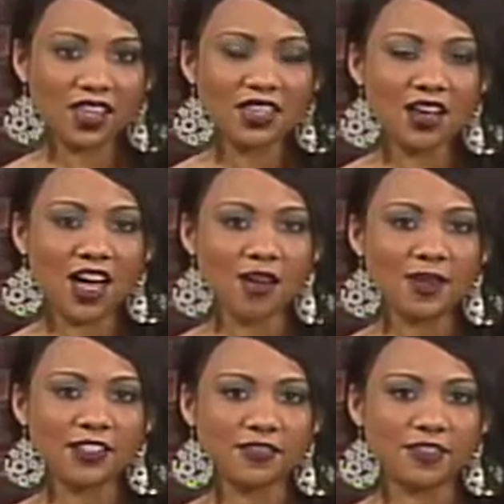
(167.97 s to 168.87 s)
Now, how
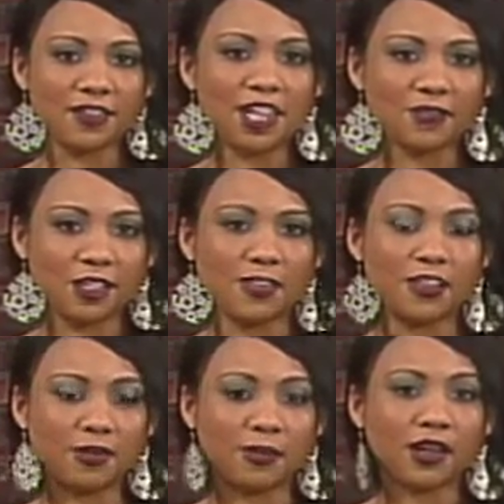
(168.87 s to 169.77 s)
much of yourself do you
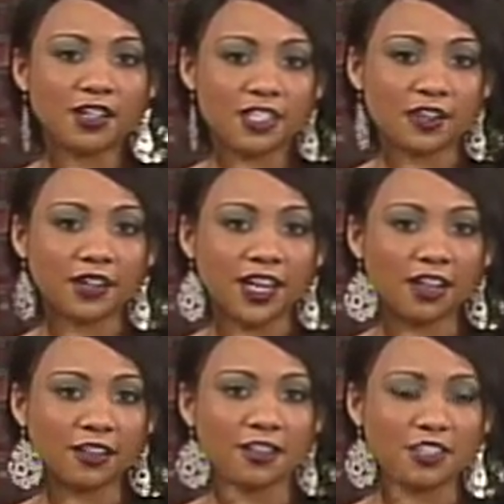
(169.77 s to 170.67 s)
think you brought into your
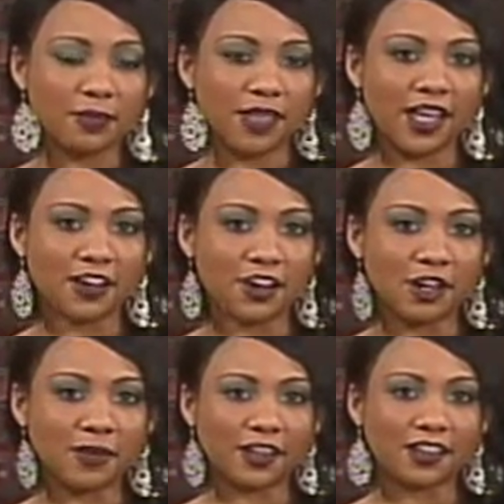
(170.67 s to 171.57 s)
character that you play in
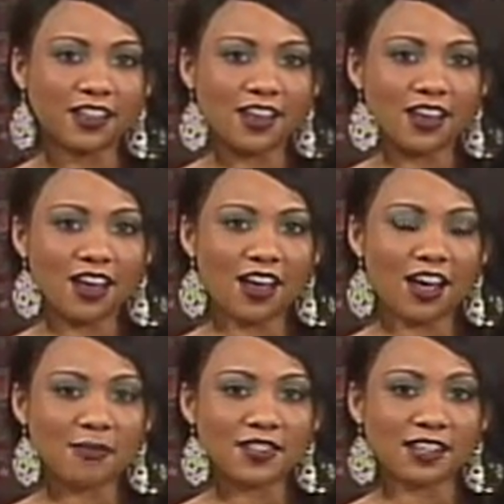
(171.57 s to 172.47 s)
Armored?
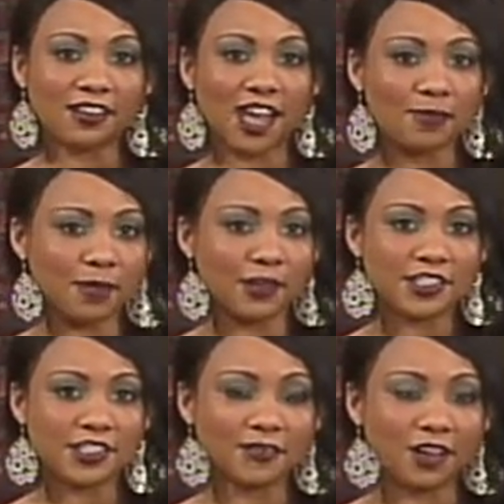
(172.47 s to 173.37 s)
Was it a lot of
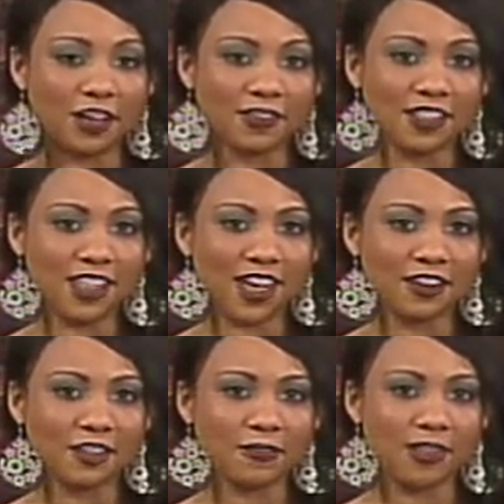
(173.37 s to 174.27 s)
preparation involved in that, or
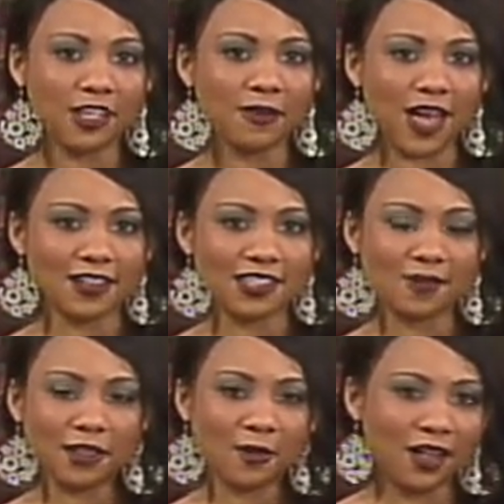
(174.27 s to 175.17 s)
do you feel like you had some
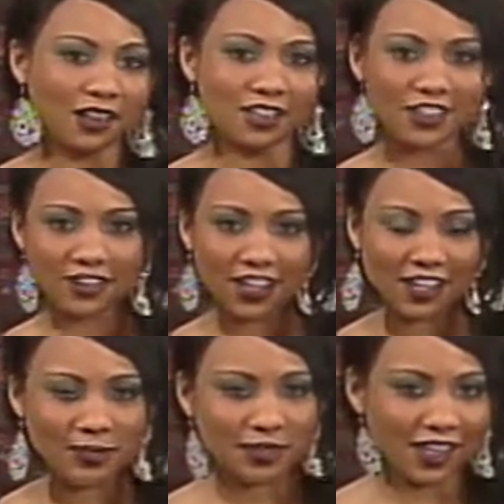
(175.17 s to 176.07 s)
of the qualities already
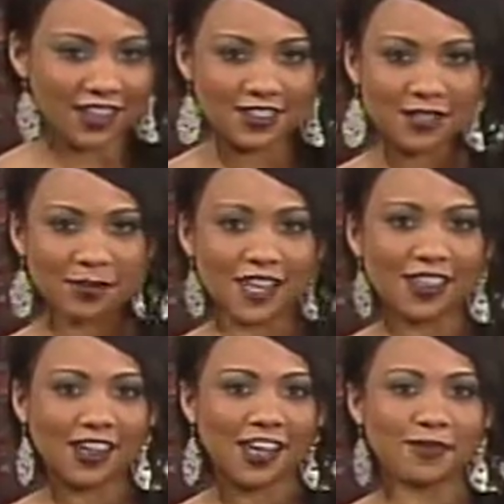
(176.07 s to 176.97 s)
in place to play
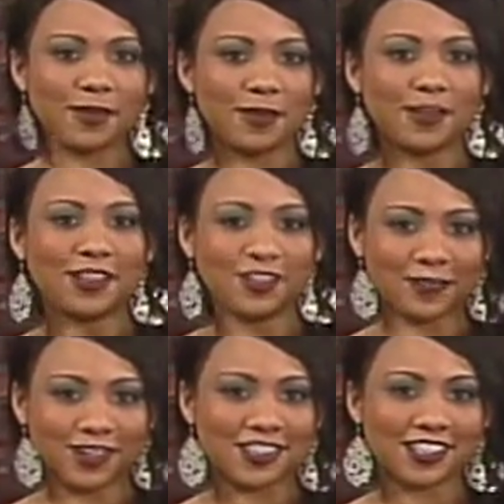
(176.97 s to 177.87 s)
that kind of manipulative
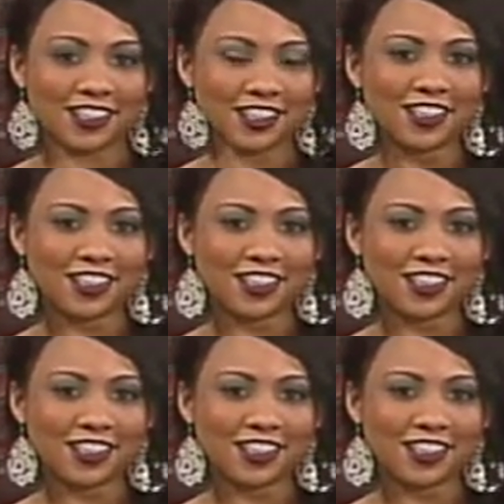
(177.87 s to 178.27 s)
person?